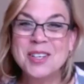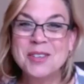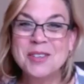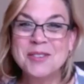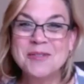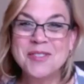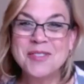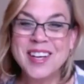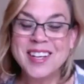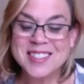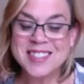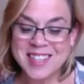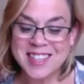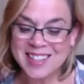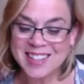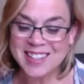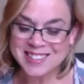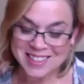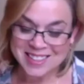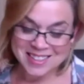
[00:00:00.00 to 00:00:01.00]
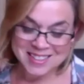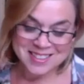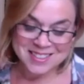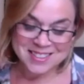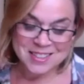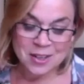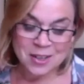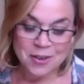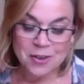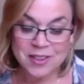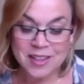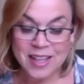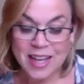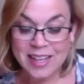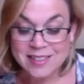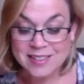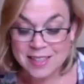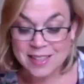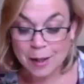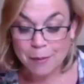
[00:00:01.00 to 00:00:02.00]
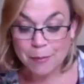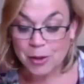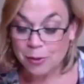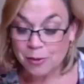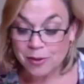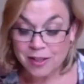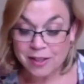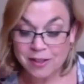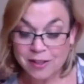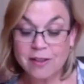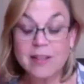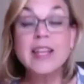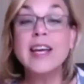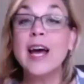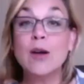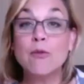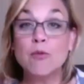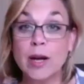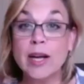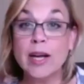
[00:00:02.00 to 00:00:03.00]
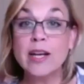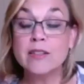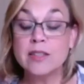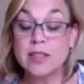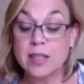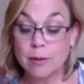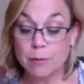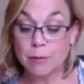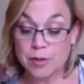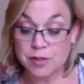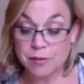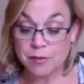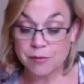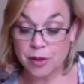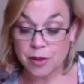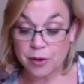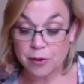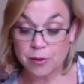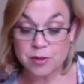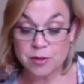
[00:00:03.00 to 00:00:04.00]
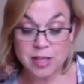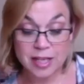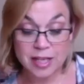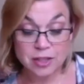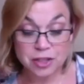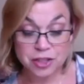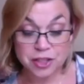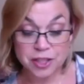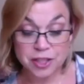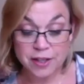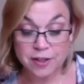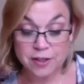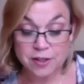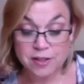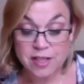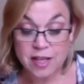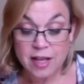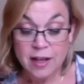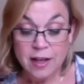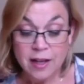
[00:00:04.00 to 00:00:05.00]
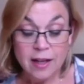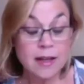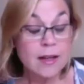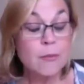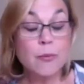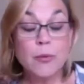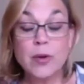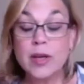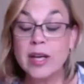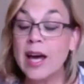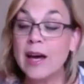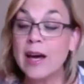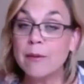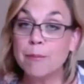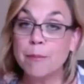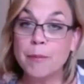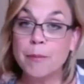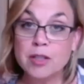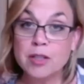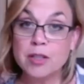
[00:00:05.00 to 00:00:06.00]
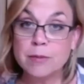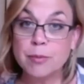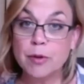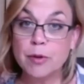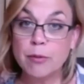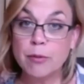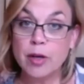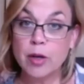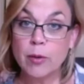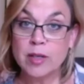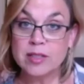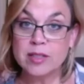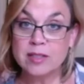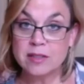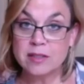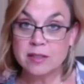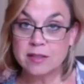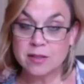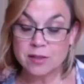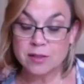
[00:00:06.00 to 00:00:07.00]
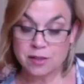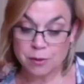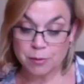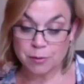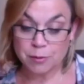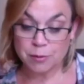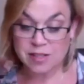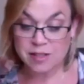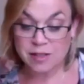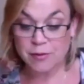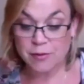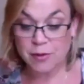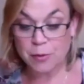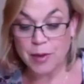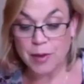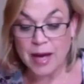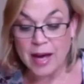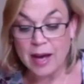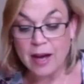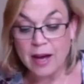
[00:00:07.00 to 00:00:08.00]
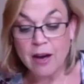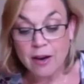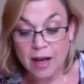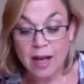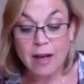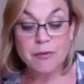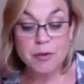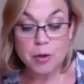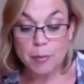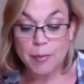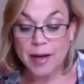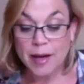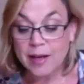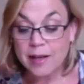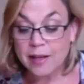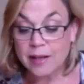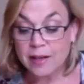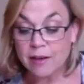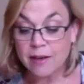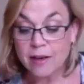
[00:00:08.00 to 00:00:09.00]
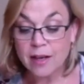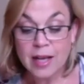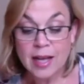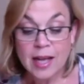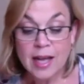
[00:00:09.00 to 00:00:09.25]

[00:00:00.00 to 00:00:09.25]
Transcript: Fantastic. So, last time you literally had record numbers of views and shares, and we had multiple requests to, to receive you back or have you back here.